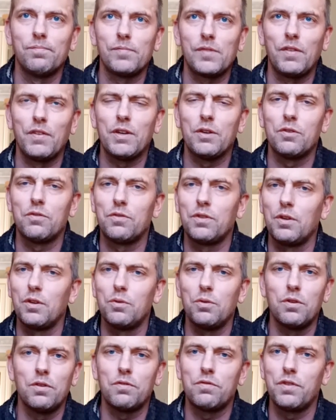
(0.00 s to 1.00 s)
I think they're
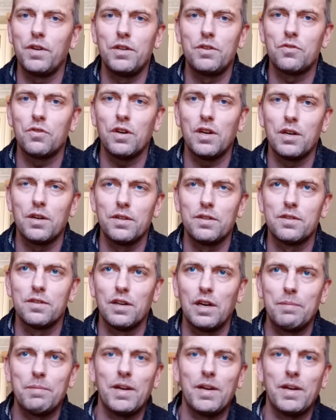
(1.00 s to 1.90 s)
doing a free trial at the time.